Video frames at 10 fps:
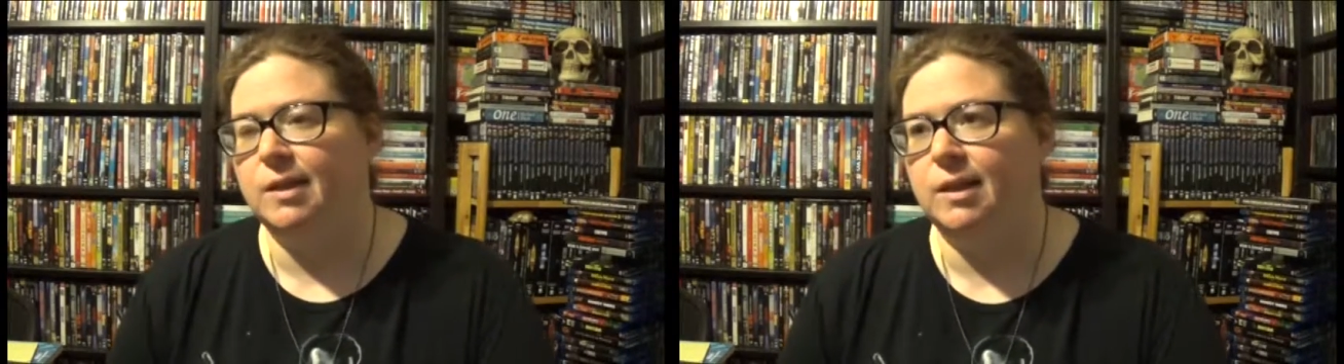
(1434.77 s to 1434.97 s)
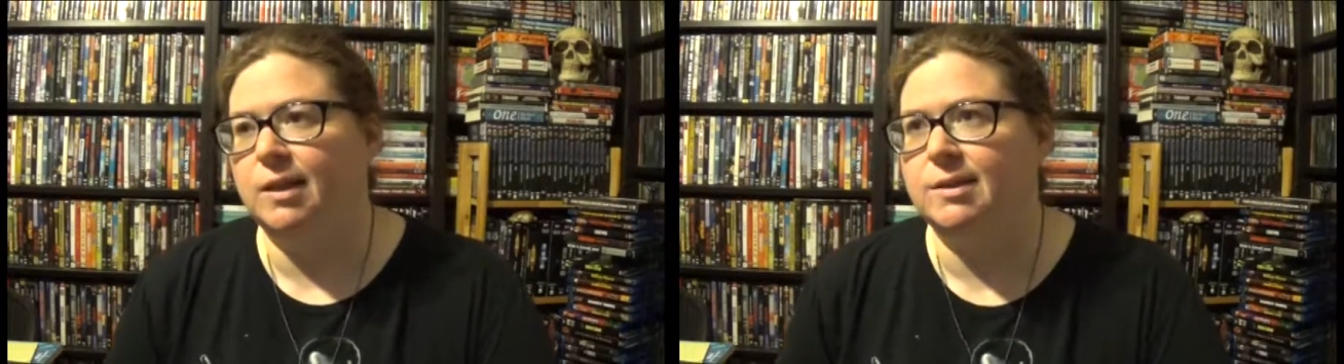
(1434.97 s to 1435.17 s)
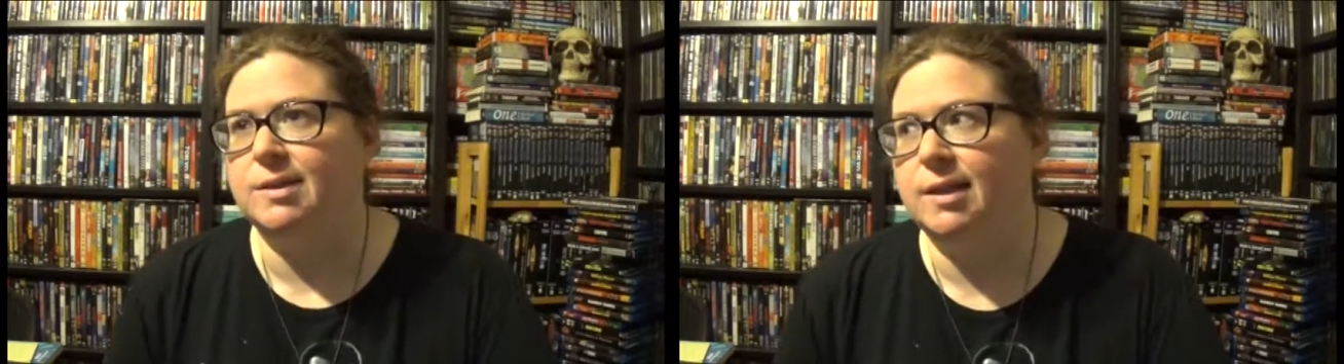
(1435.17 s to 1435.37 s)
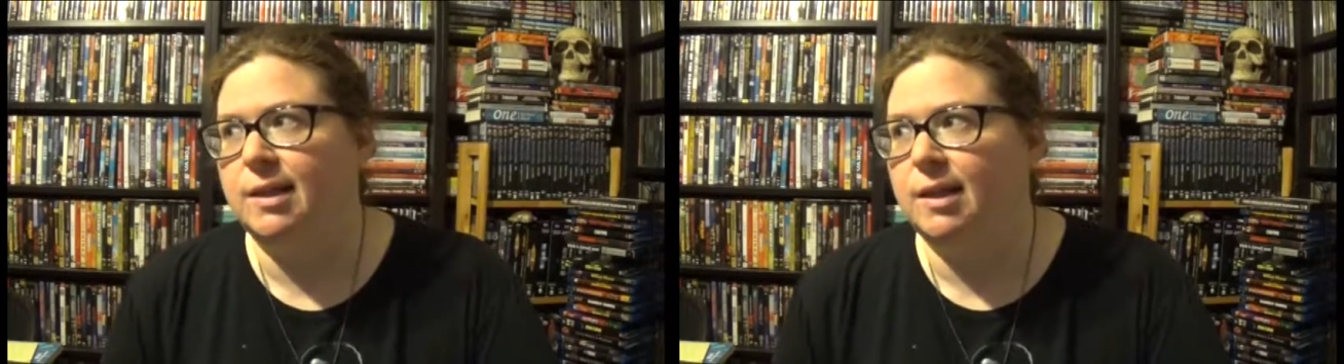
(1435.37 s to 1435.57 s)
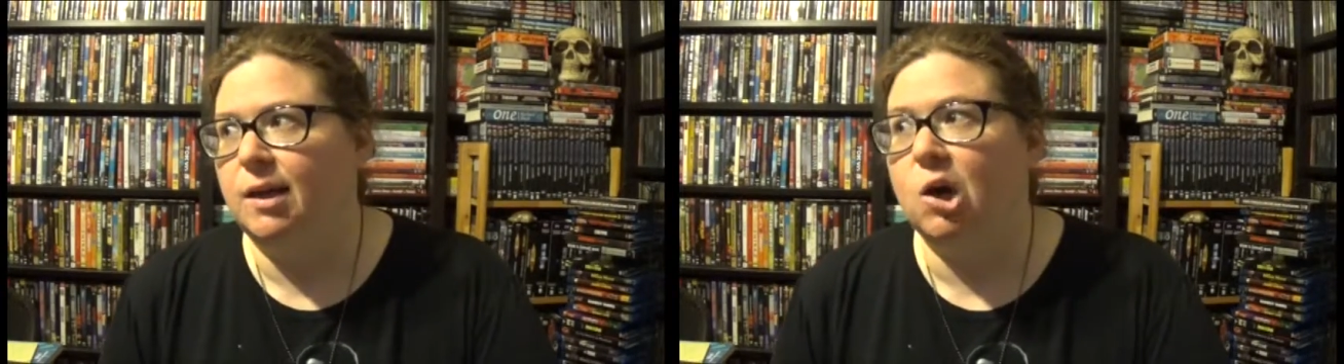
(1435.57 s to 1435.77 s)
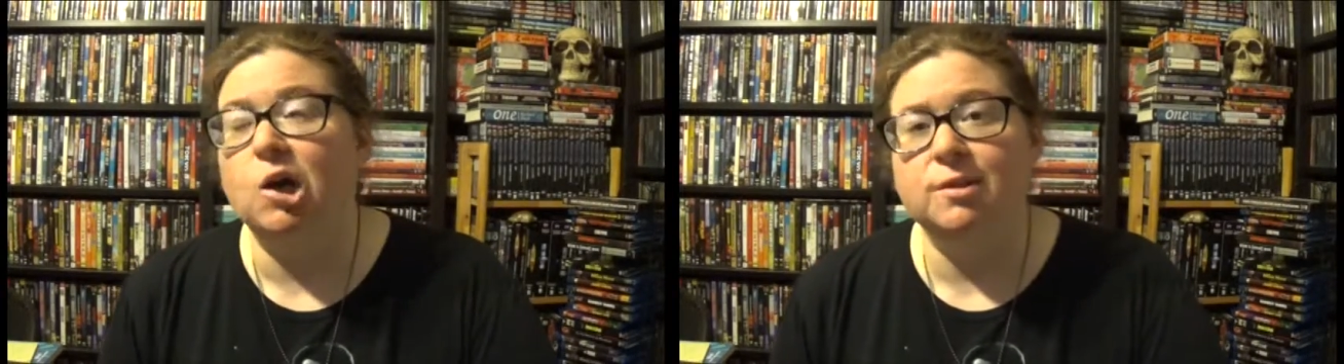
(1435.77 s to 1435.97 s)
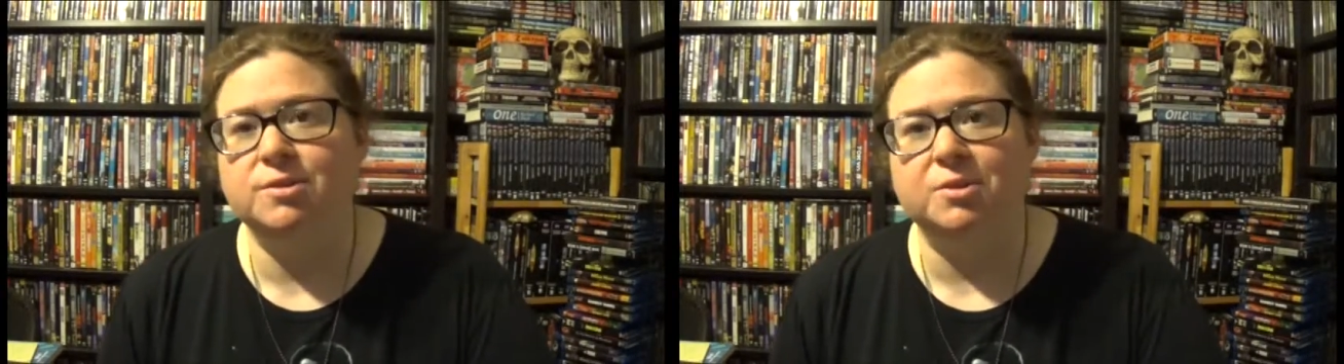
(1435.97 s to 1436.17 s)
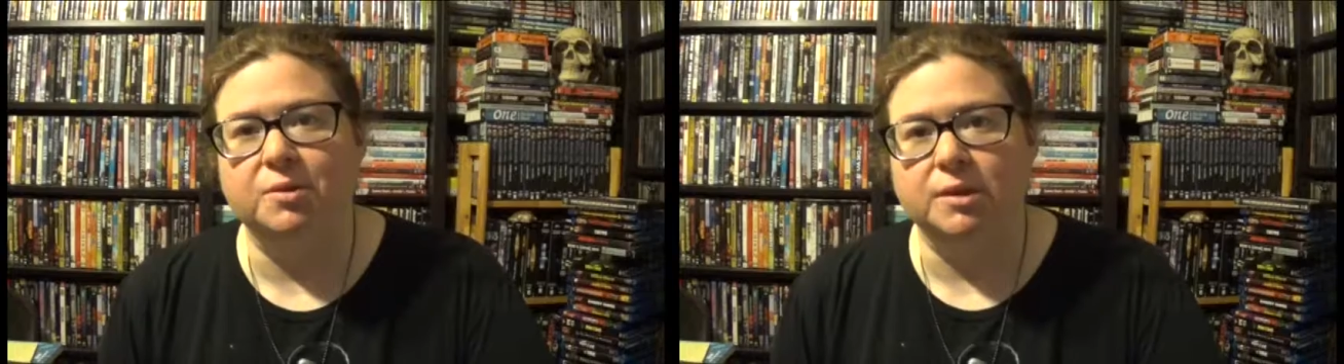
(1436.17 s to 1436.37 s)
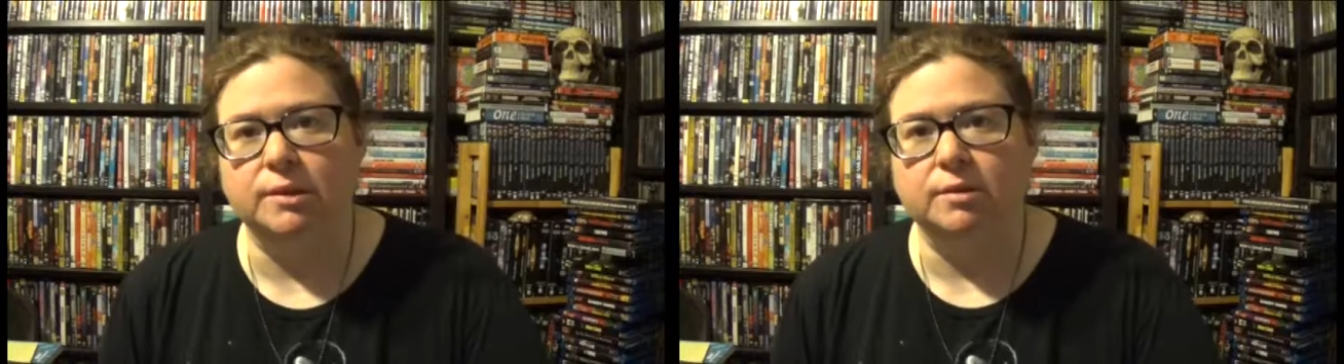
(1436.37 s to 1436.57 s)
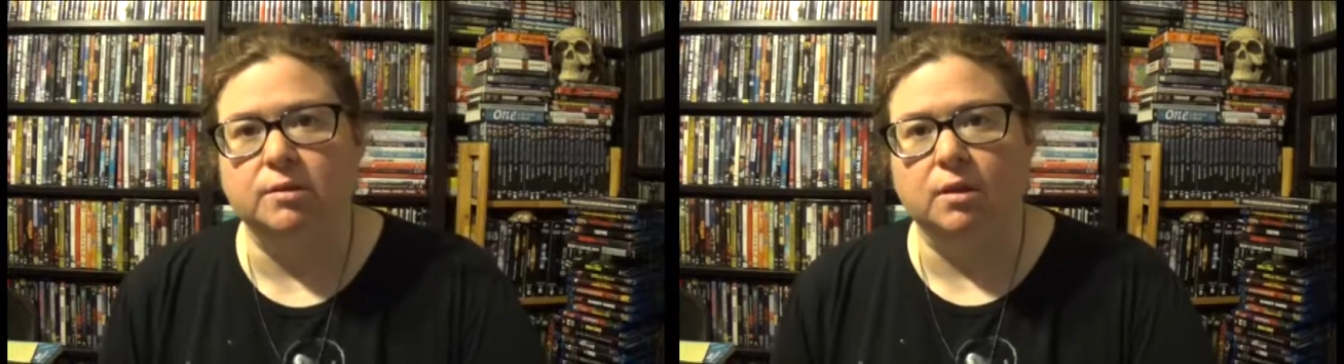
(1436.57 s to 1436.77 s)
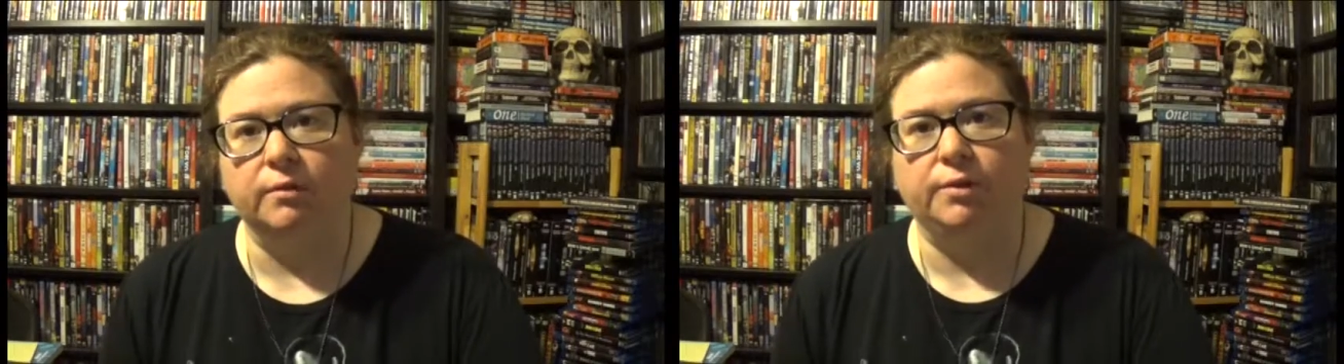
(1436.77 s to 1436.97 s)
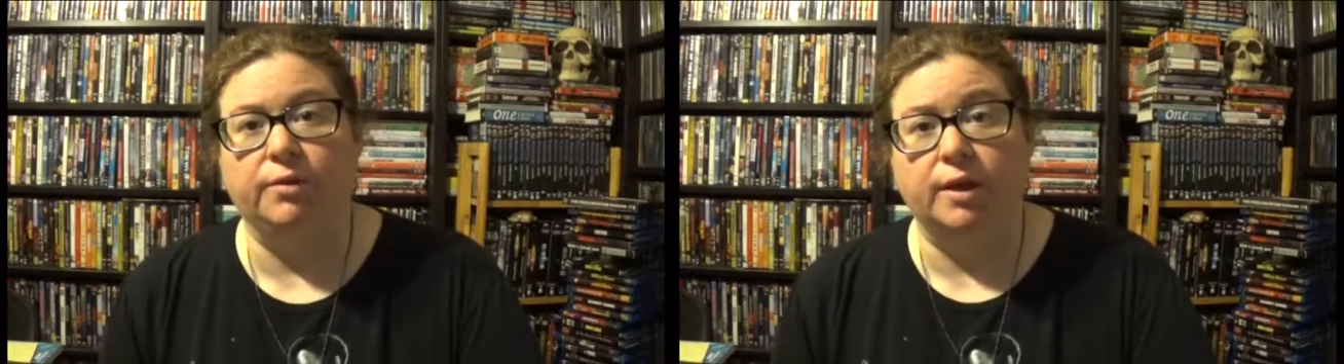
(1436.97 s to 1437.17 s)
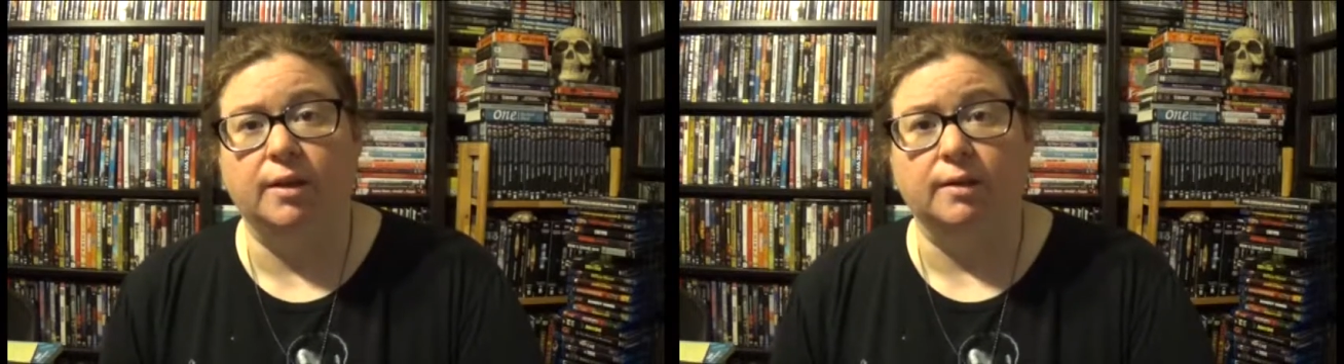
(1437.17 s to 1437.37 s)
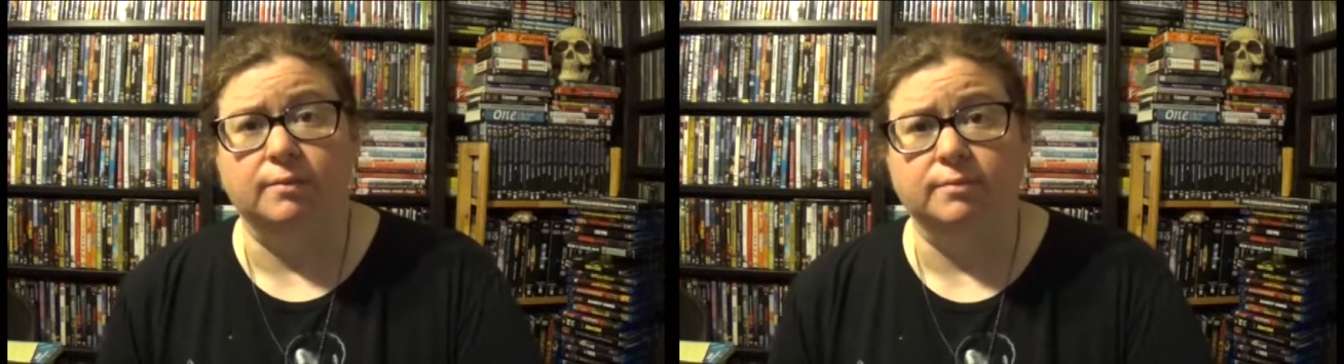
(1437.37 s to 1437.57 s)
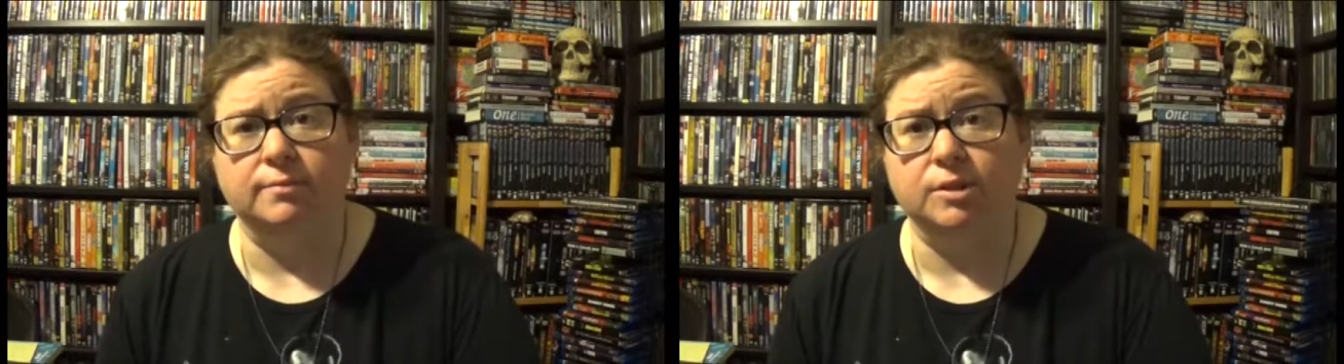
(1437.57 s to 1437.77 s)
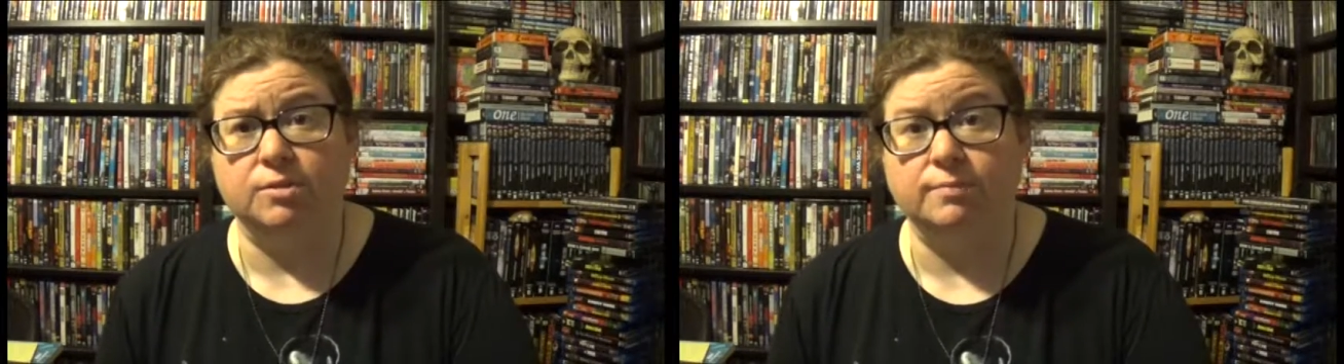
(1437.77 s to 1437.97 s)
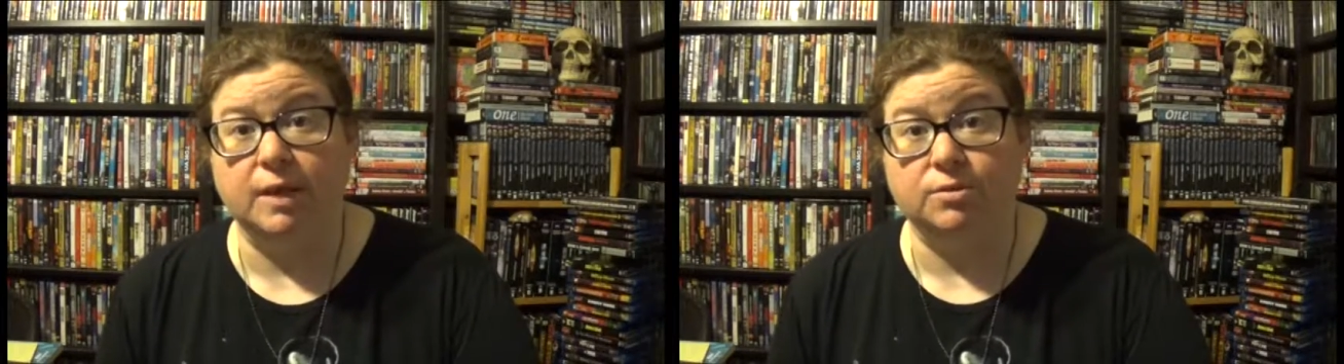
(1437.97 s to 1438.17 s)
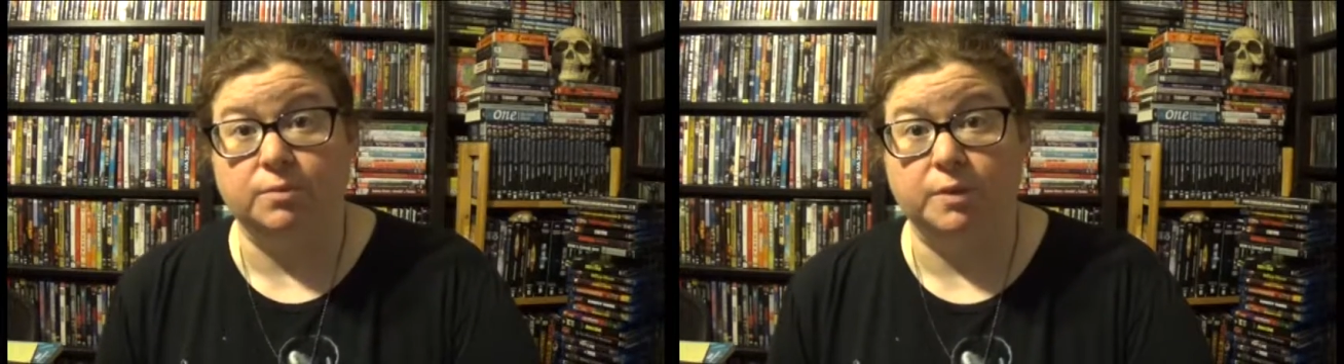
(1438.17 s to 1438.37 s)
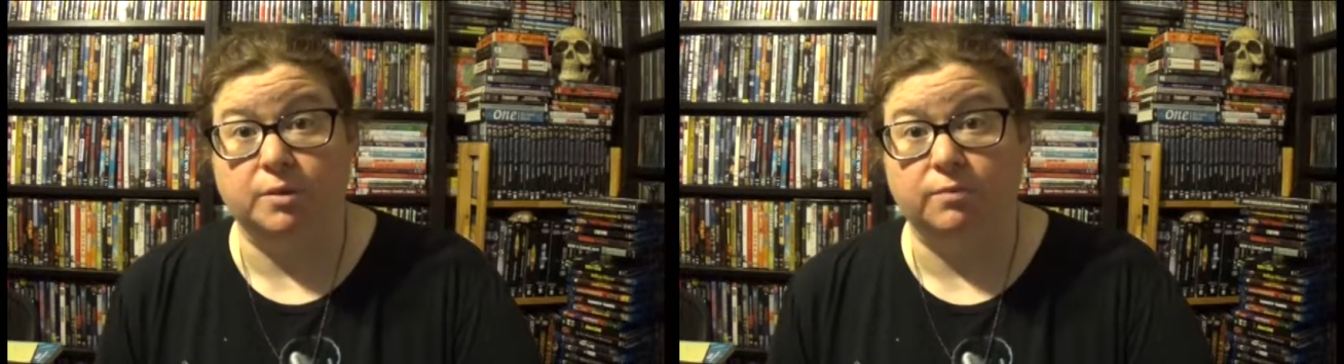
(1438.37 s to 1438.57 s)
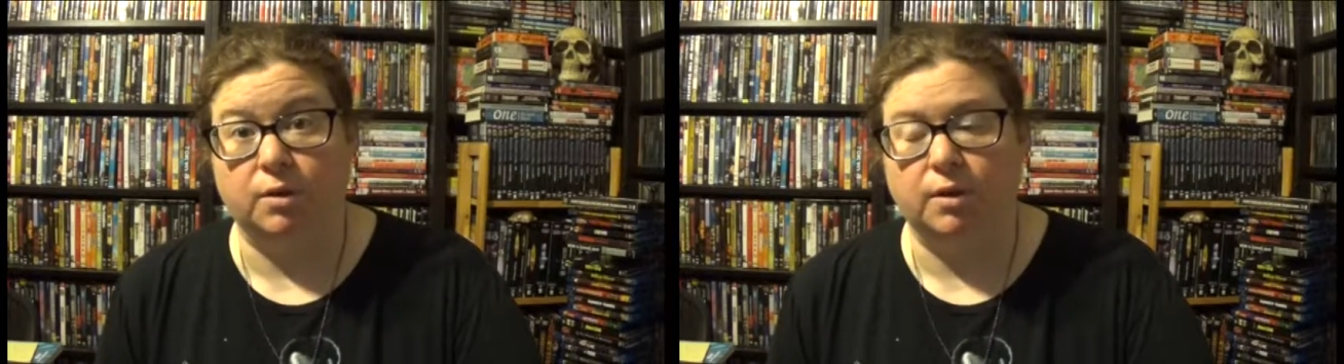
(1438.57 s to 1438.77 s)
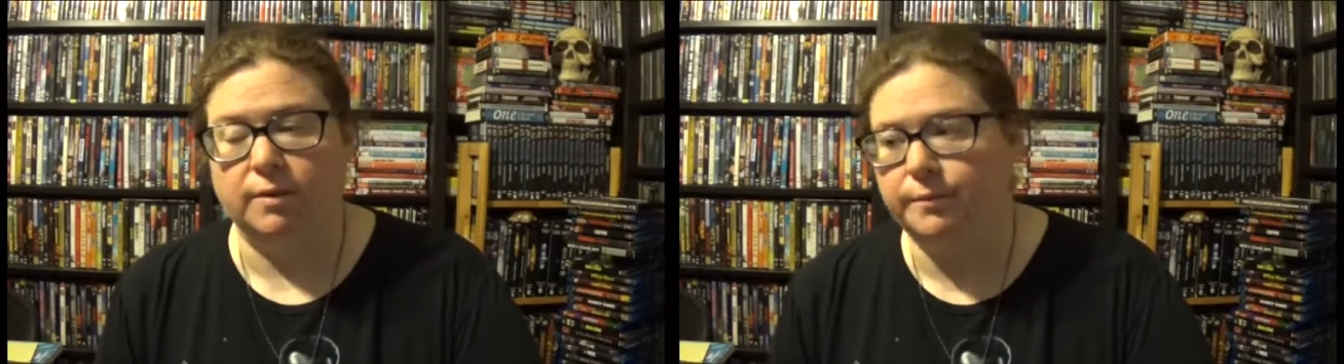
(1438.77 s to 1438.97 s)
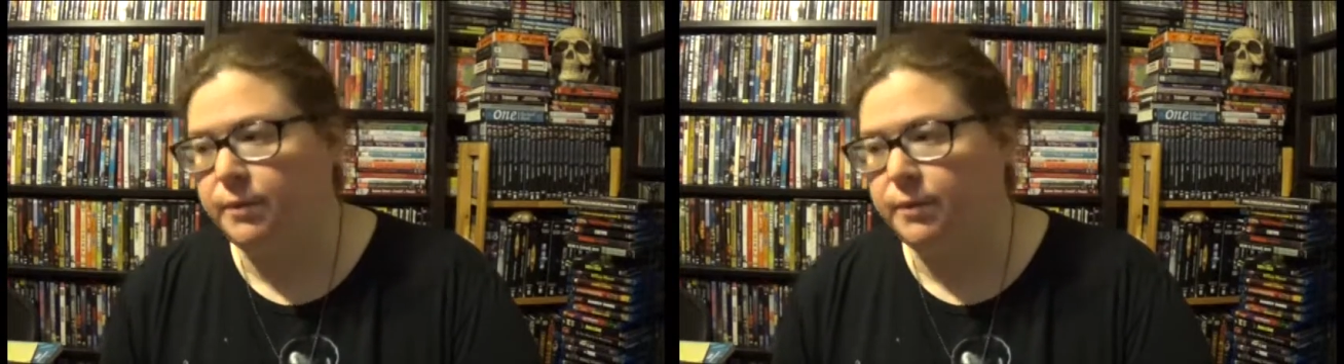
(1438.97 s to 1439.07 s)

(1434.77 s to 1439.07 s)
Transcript: It's horror stories of creating this masterpiece of horror.